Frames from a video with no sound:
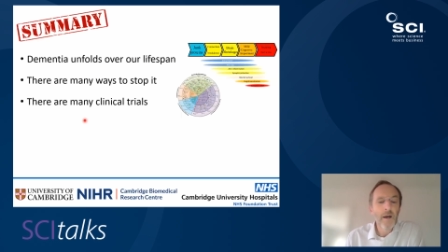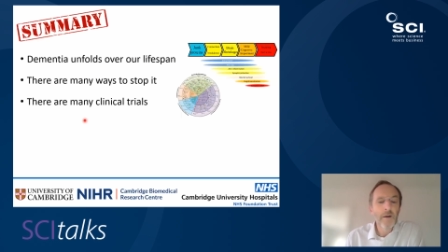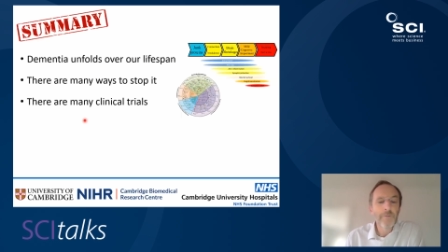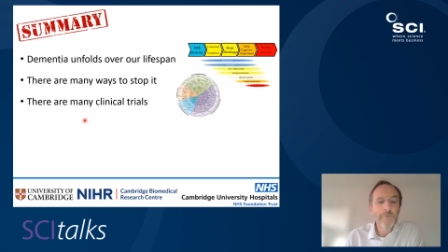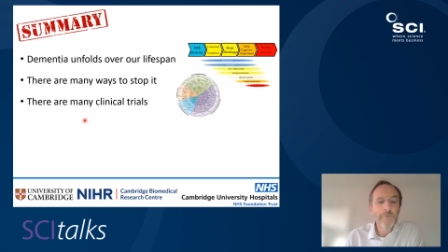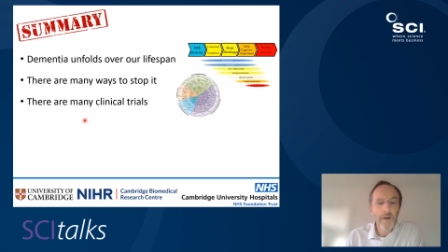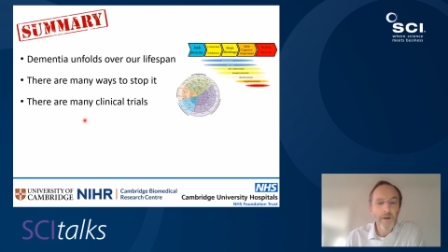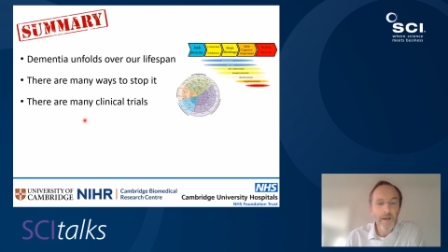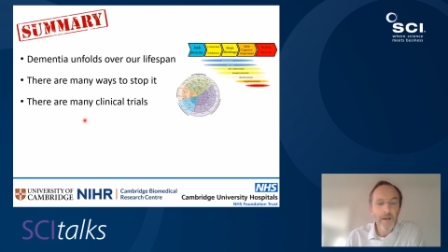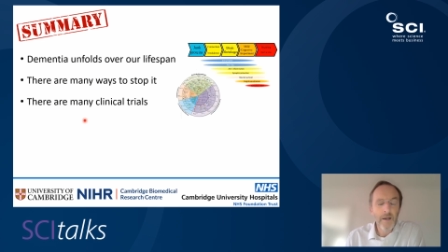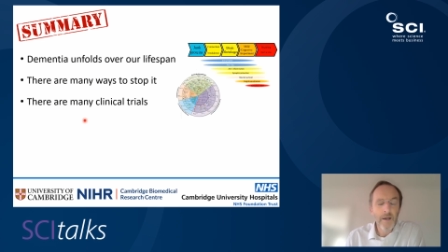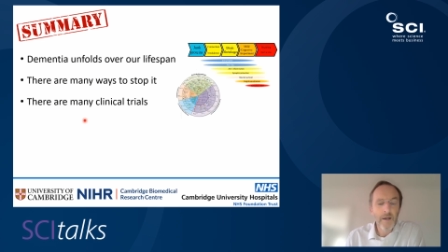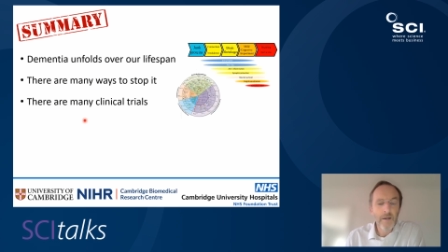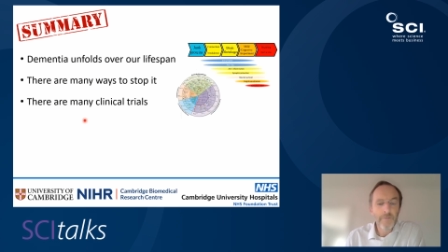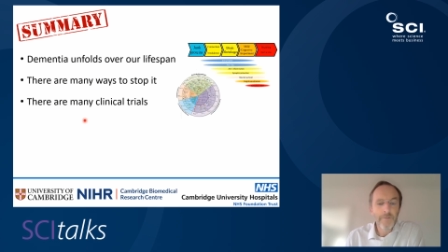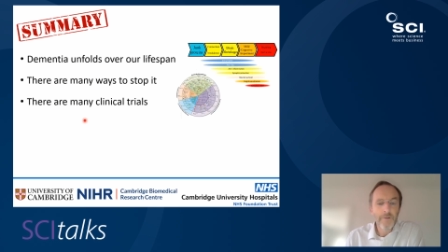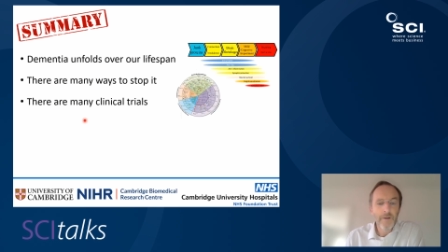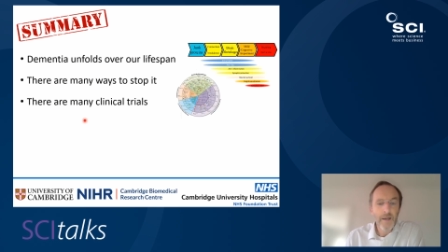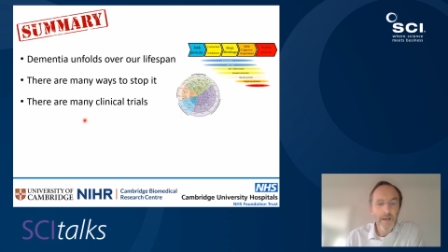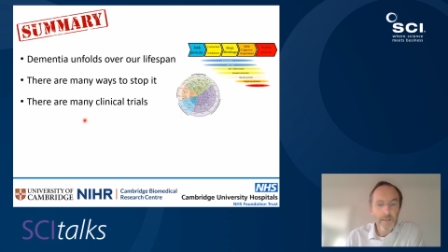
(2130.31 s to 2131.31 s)
for
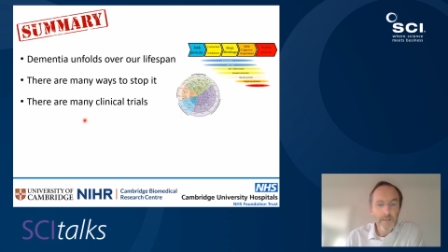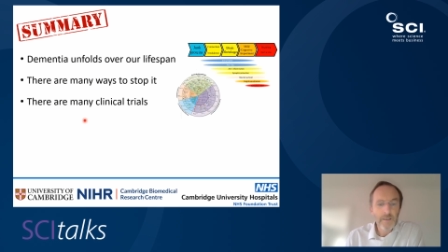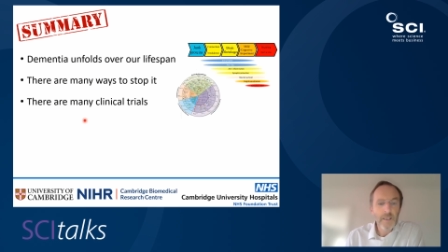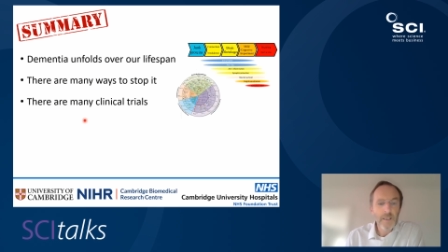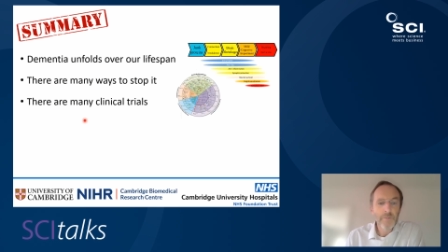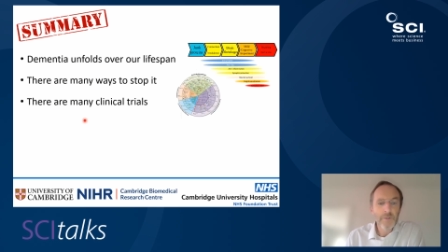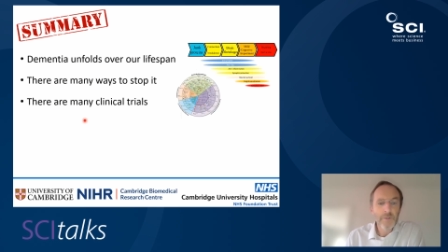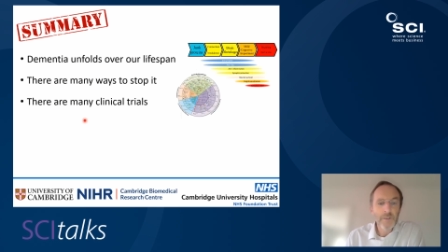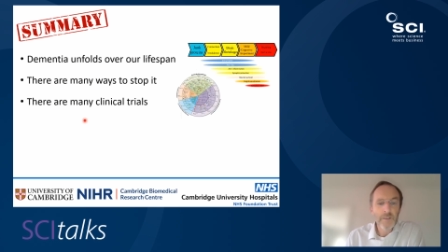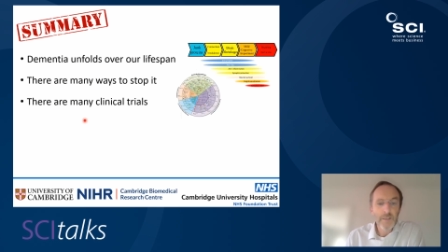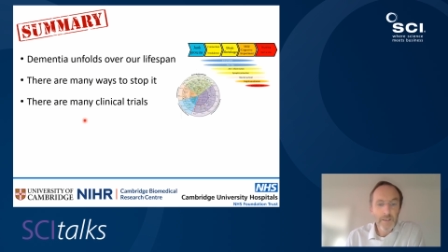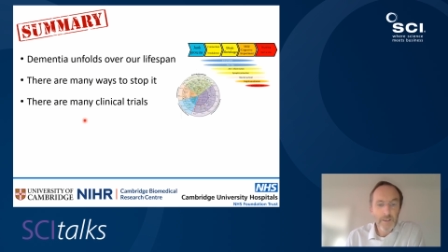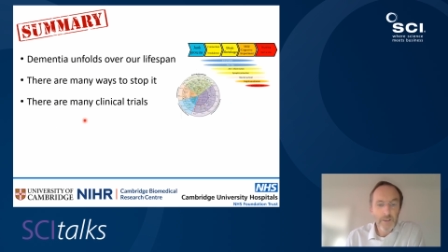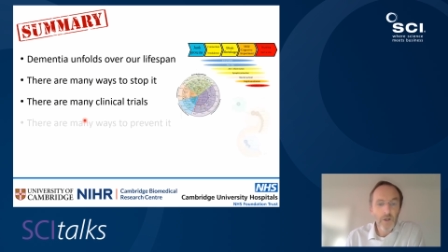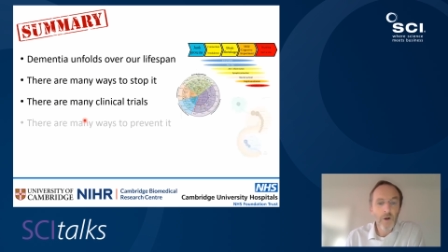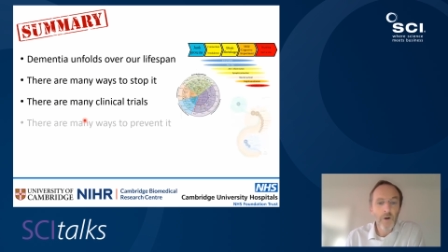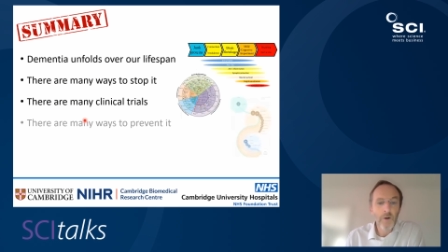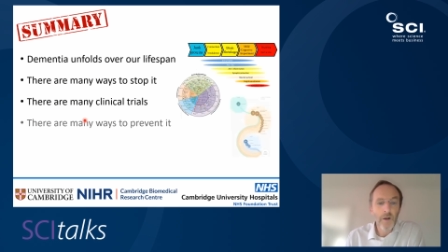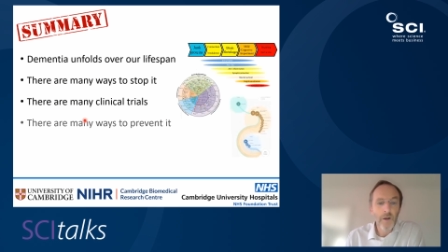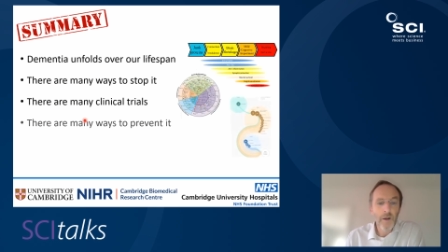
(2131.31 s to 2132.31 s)
Alzheimer's disease
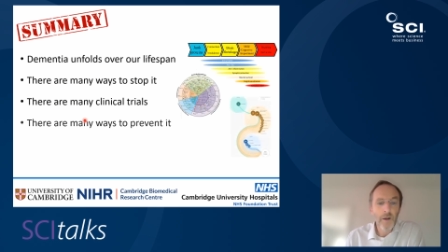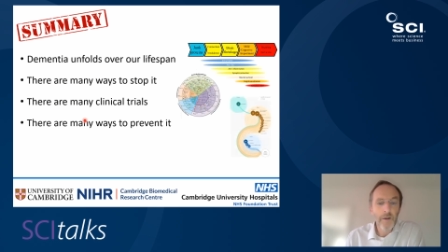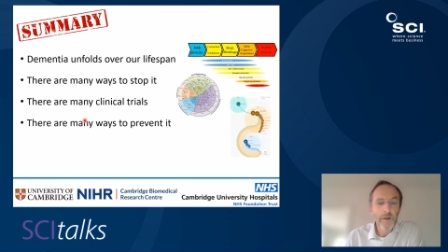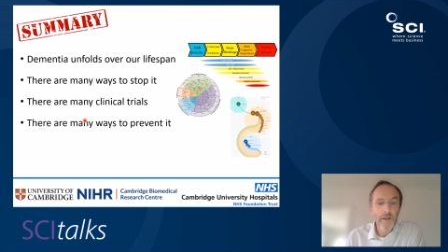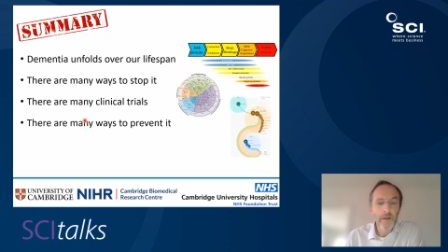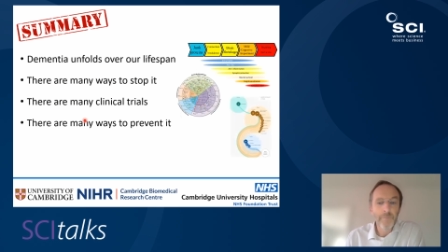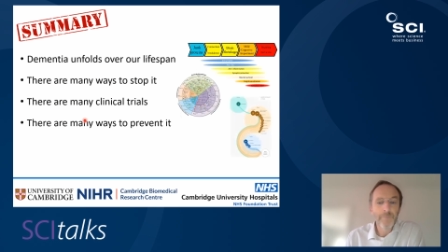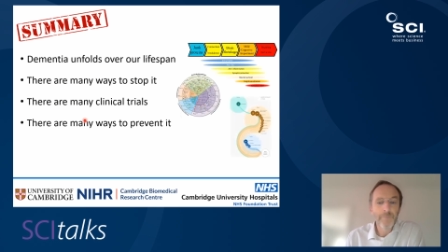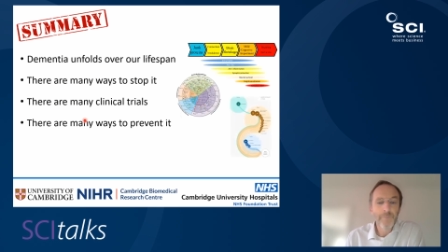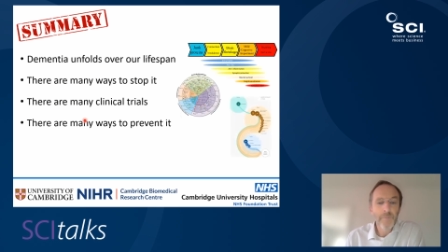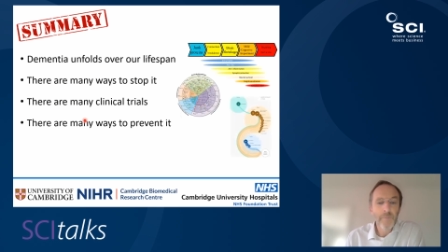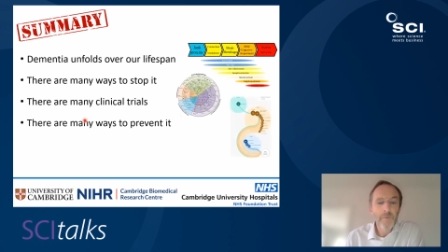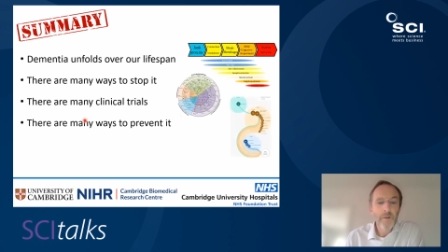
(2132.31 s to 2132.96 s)
ongoing.